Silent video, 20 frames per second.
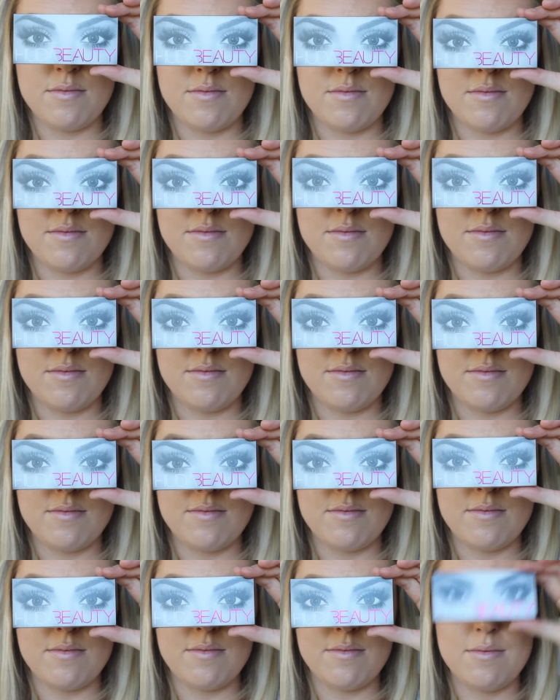I'm using my
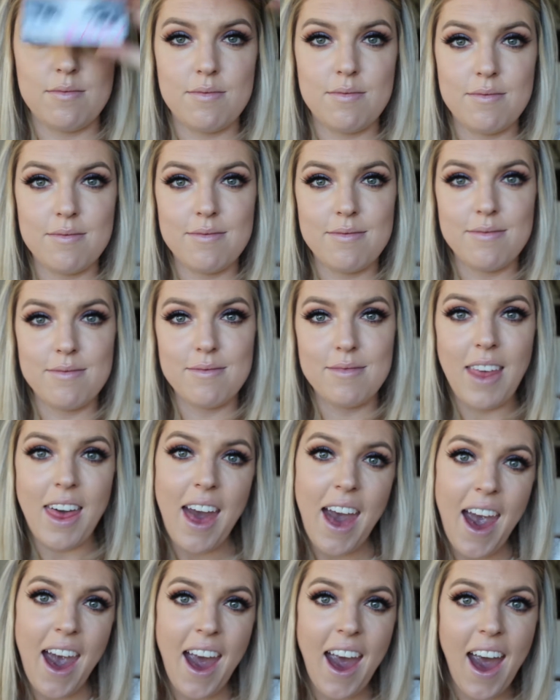Huda Beauty Scarlett
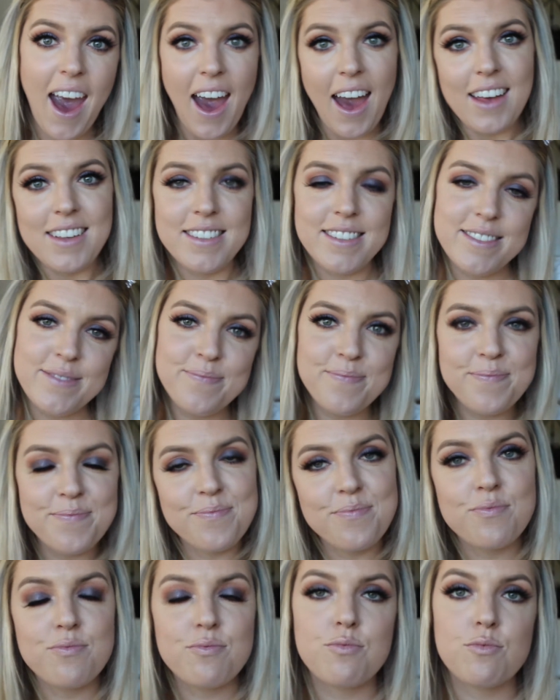lashes. I love them
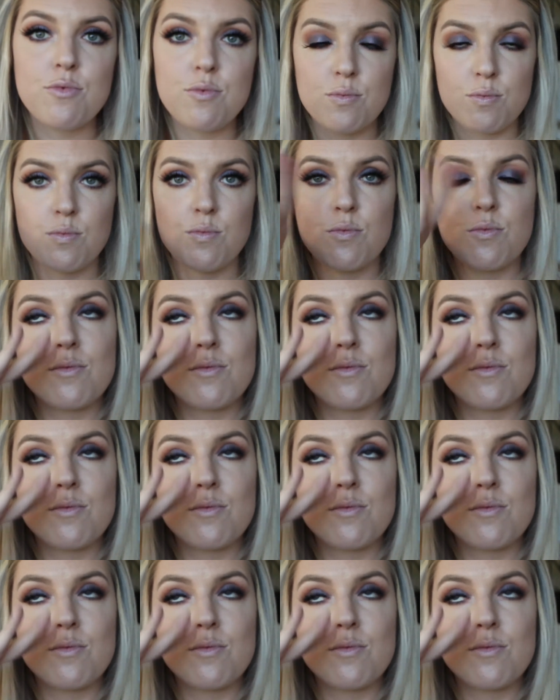so much. They're